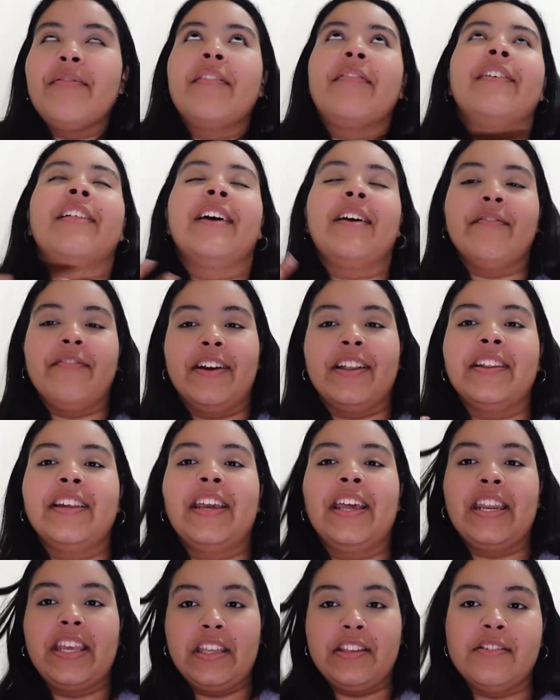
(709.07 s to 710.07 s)
I feel like I'm finally
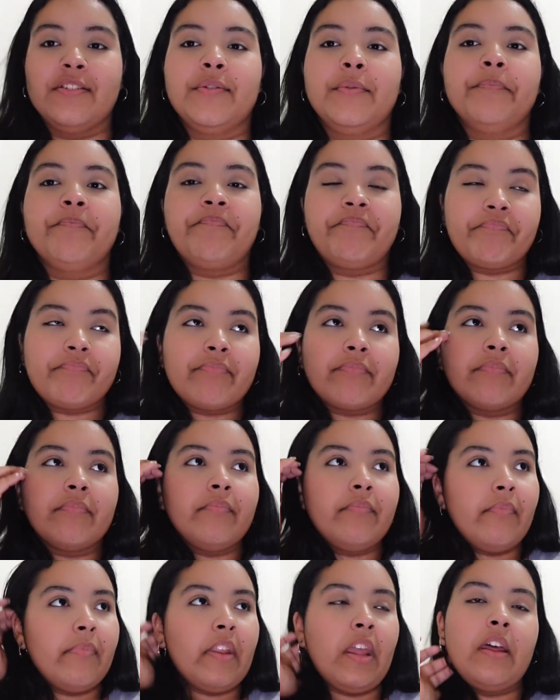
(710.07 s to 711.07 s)
getting into
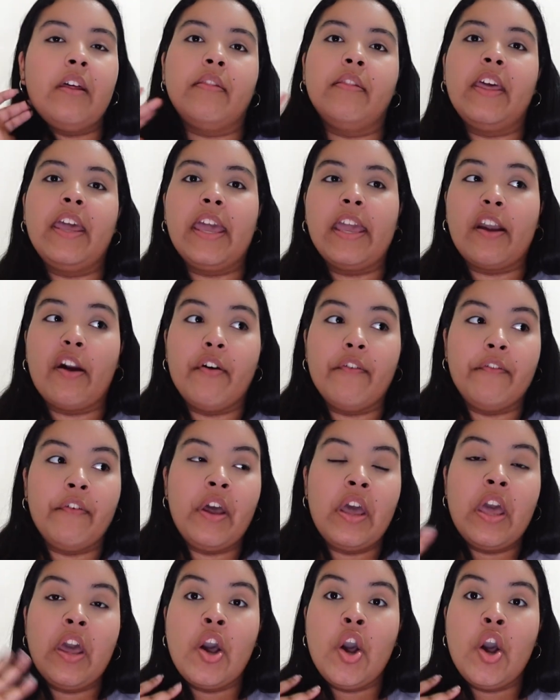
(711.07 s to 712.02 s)
the hang of